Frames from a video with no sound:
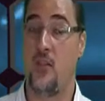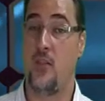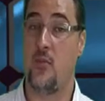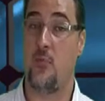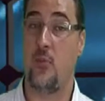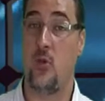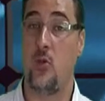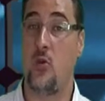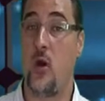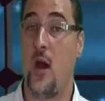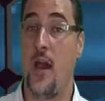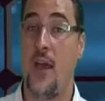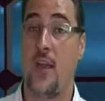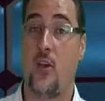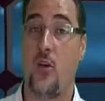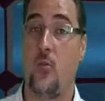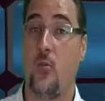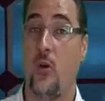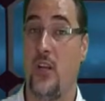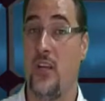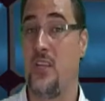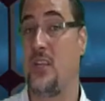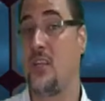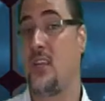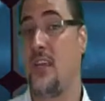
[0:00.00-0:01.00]
The blue icon
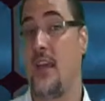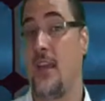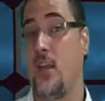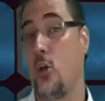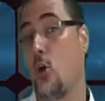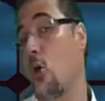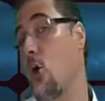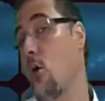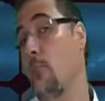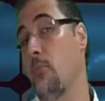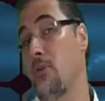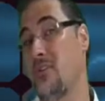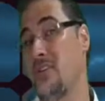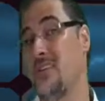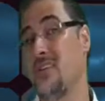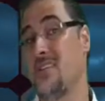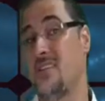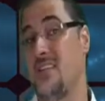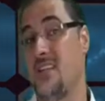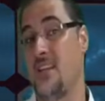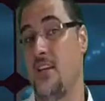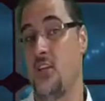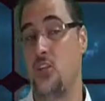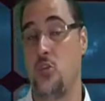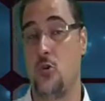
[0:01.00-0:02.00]
will indicate a
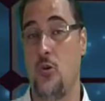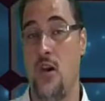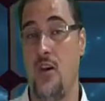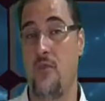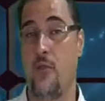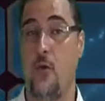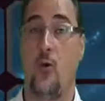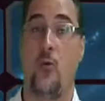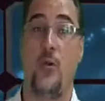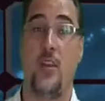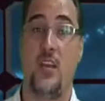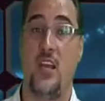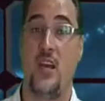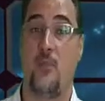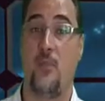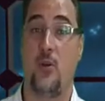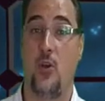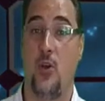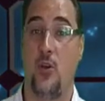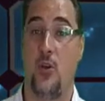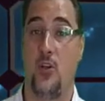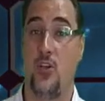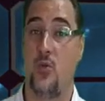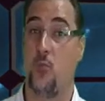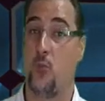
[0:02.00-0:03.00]
competency that you have already
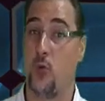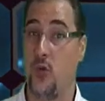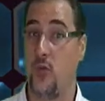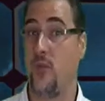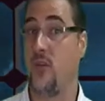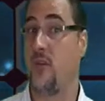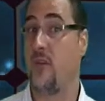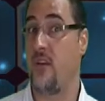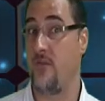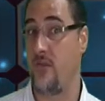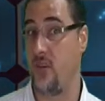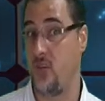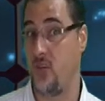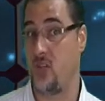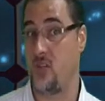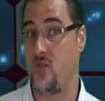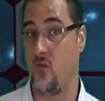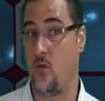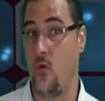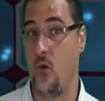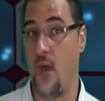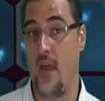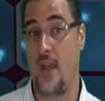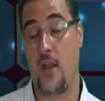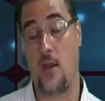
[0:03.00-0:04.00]
uploaded the proof of evidence
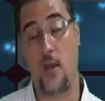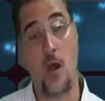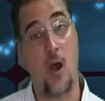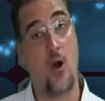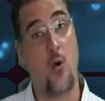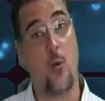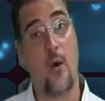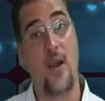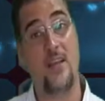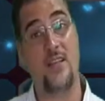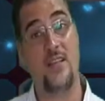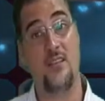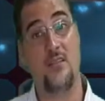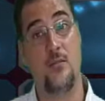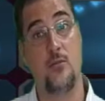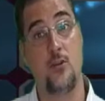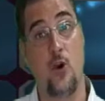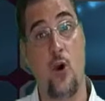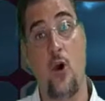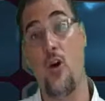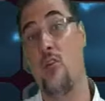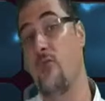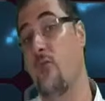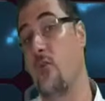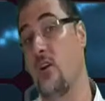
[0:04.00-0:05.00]
for and are now awaiting
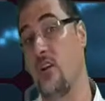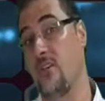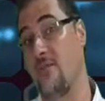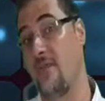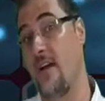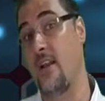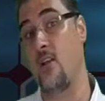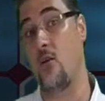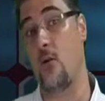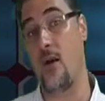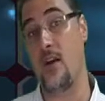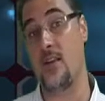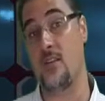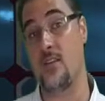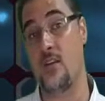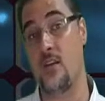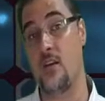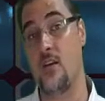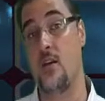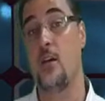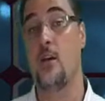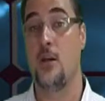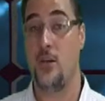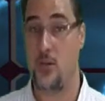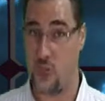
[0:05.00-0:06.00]
your overall
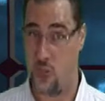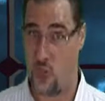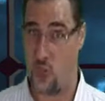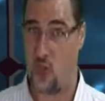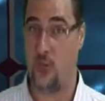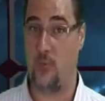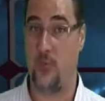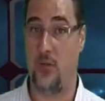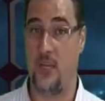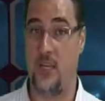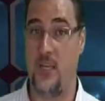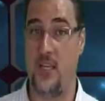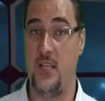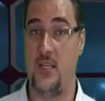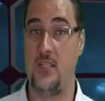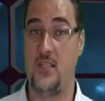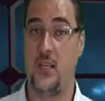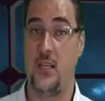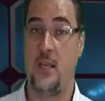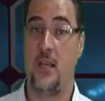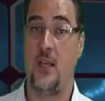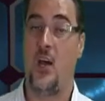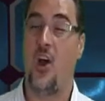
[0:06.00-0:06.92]
evaluator to complete.